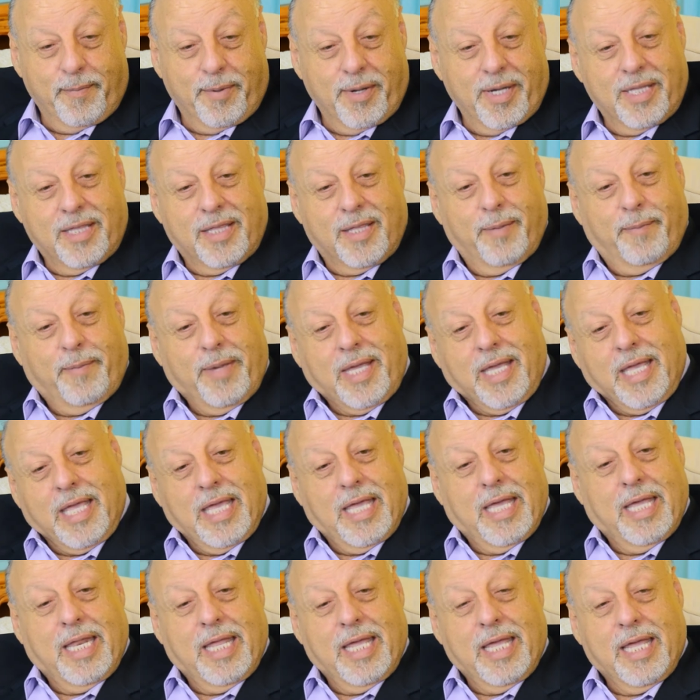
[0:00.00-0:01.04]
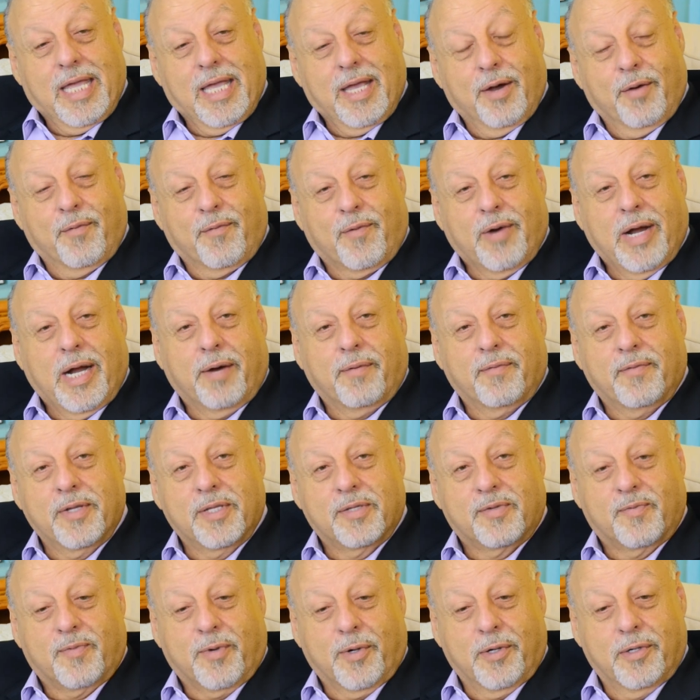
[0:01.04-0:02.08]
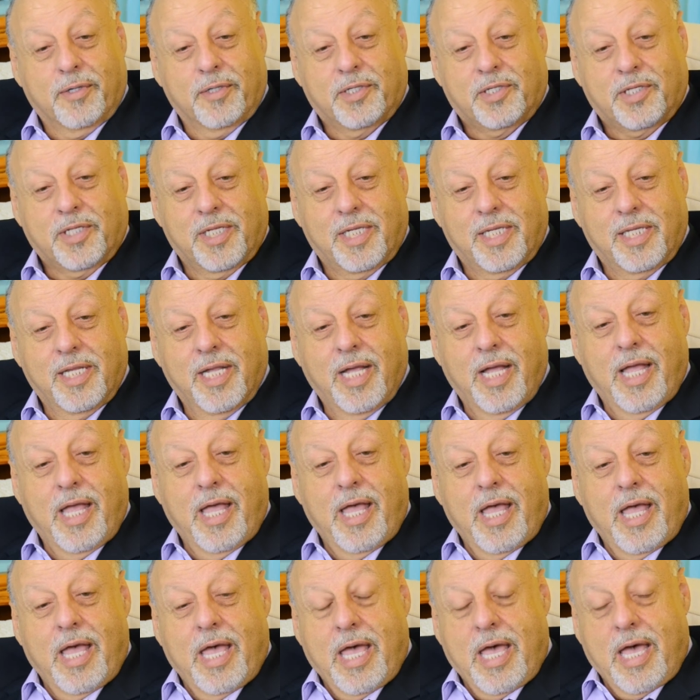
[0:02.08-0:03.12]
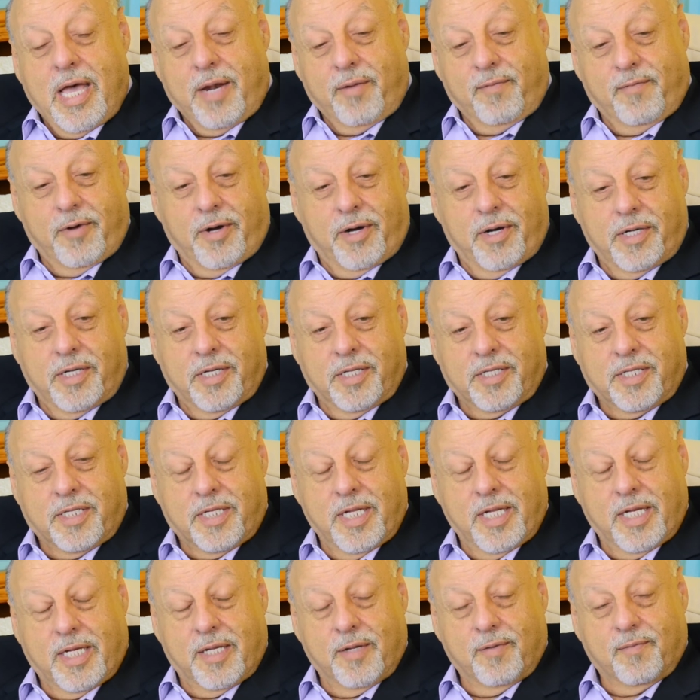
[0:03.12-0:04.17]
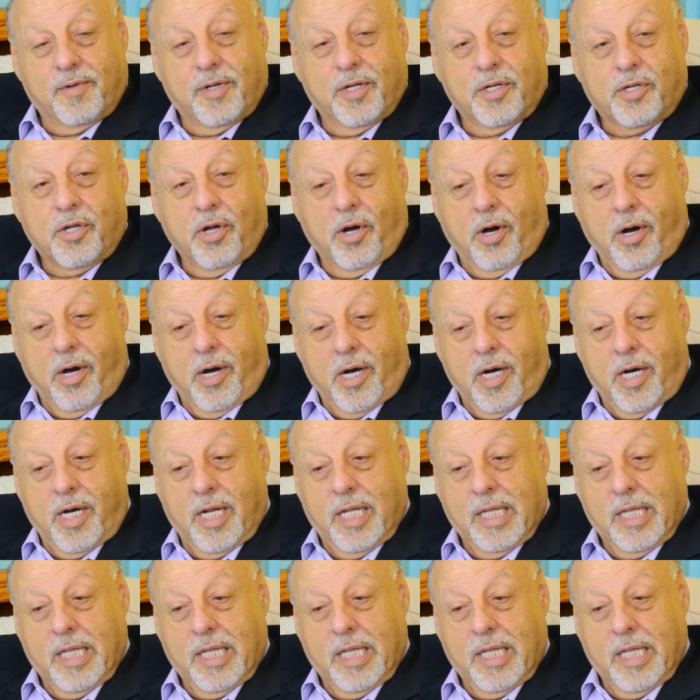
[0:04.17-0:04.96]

but the beginning of Ralphie's version had a very distinctive guitar